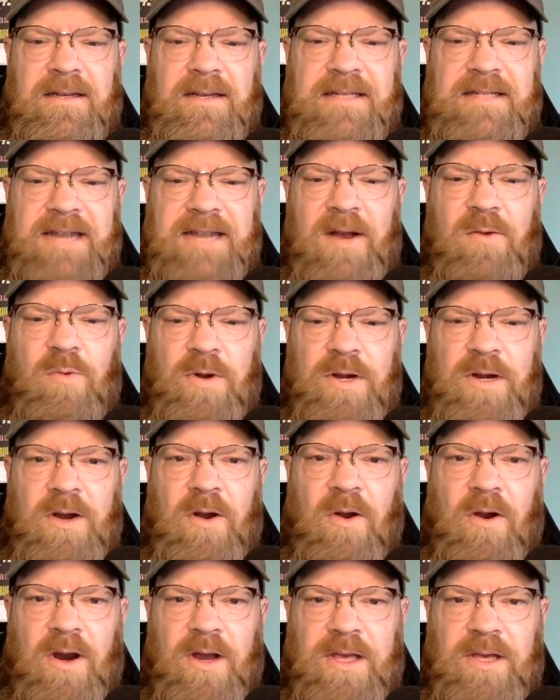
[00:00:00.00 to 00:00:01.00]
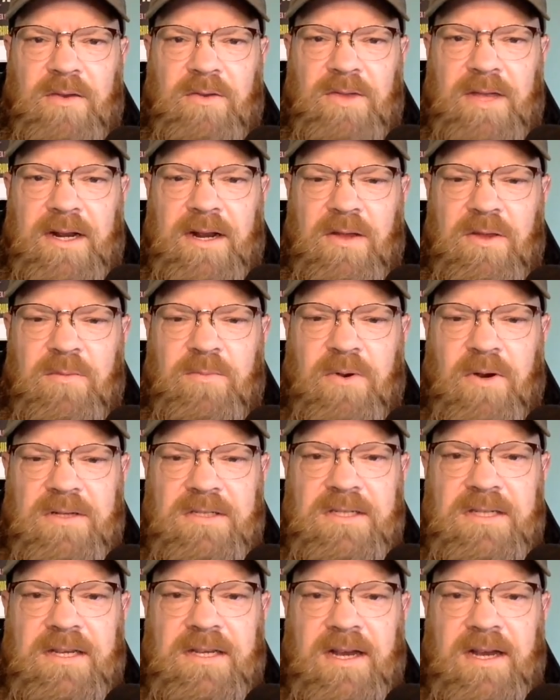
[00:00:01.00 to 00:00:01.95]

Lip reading: He said, I wouldn't argue that other parts